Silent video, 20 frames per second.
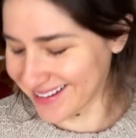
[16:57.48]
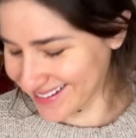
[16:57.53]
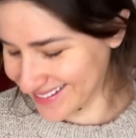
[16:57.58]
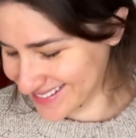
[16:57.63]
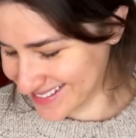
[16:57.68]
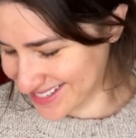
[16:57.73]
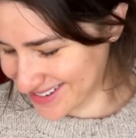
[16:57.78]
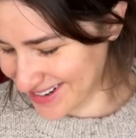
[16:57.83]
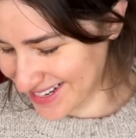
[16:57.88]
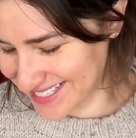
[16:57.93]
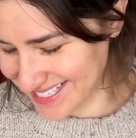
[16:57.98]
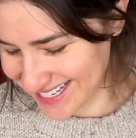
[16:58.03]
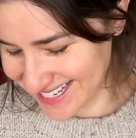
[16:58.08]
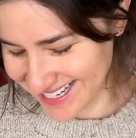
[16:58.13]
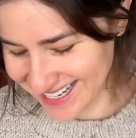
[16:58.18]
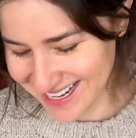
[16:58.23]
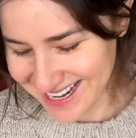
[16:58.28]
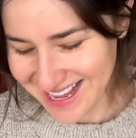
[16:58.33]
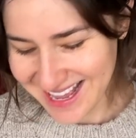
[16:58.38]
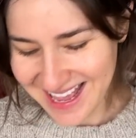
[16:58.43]
So I
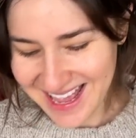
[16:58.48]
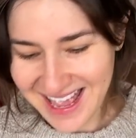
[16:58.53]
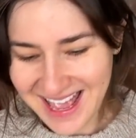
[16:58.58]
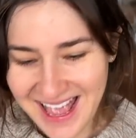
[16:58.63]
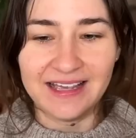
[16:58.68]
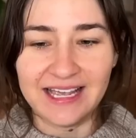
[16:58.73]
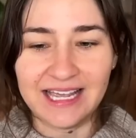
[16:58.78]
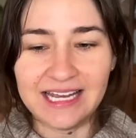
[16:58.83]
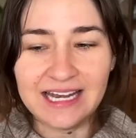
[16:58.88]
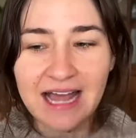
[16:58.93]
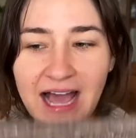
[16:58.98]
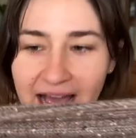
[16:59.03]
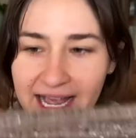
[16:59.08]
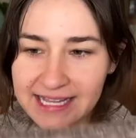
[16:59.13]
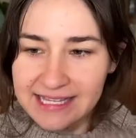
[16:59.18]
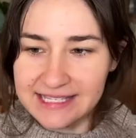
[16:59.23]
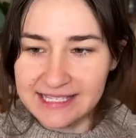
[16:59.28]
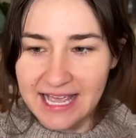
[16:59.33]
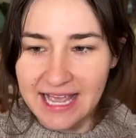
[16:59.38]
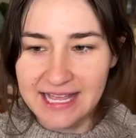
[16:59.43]
didn't. In
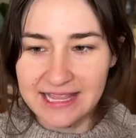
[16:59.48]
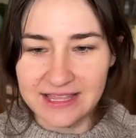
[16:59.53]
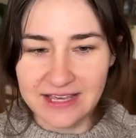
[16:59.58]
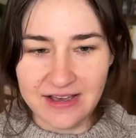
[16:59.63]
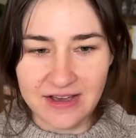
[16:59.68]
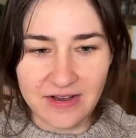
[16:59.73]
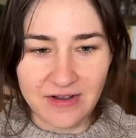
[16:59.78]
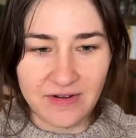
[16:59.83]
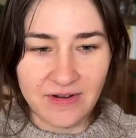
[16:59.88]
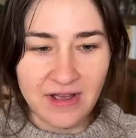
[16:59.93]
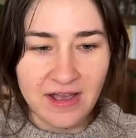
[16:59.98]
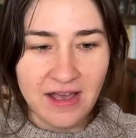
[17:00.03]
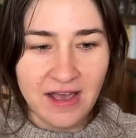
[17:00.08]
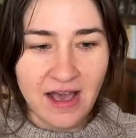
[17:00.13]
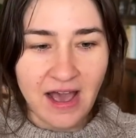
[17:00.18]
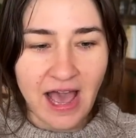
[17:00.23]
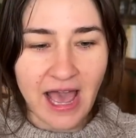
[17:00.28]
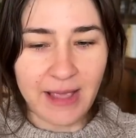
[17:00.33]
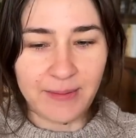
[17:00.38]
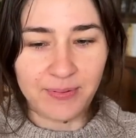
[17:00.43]
hindsight, though,
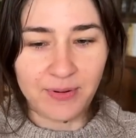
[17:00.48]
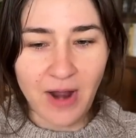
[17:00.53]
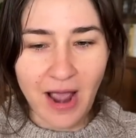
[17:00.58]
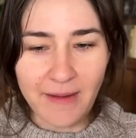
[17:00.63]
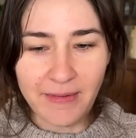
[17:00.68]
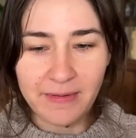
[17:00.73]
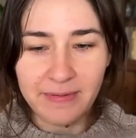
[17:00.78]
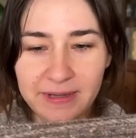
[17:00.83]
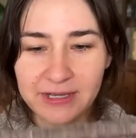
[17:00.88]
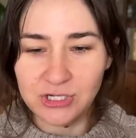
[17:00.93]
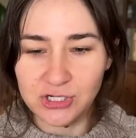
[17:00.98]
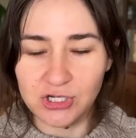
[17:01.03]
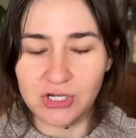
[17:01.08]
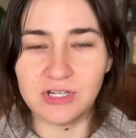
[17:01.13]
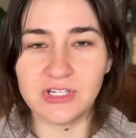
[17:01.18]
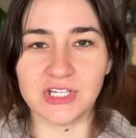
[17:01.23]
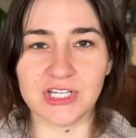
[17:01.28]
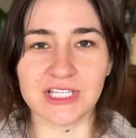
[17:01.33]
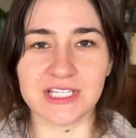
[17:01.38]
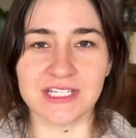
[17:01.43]
I probably should have
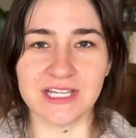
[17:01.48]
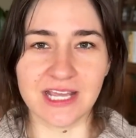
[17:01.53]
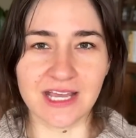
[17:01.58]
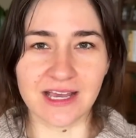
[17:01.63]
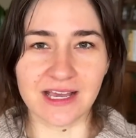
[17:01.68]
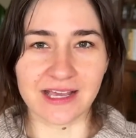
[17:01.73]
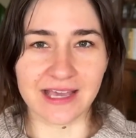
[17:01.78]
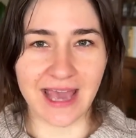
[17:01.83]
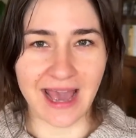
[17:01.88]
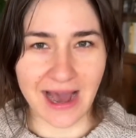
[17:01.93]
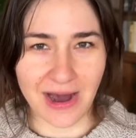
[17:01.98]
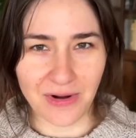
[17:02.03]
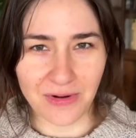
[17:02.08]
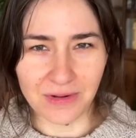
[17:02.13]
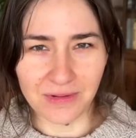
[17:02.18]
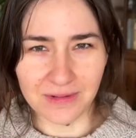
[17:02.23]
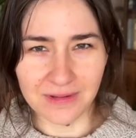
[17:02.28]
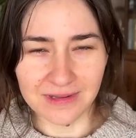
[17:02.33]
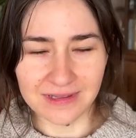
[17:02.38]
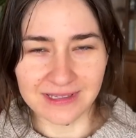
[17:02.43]
just knit a
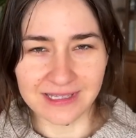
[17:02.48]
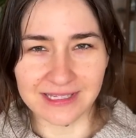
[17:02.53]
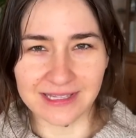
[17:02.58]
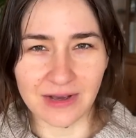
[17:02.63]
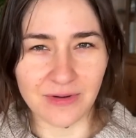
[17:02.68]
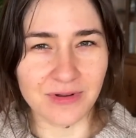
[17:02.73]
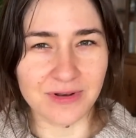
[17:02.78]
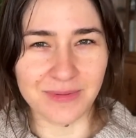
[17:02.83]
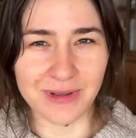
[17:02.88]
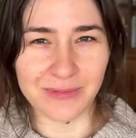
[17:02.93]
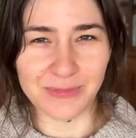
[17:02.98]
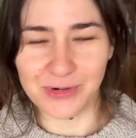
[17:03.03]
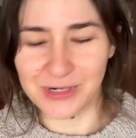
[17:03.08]
cowl. Like that would have made more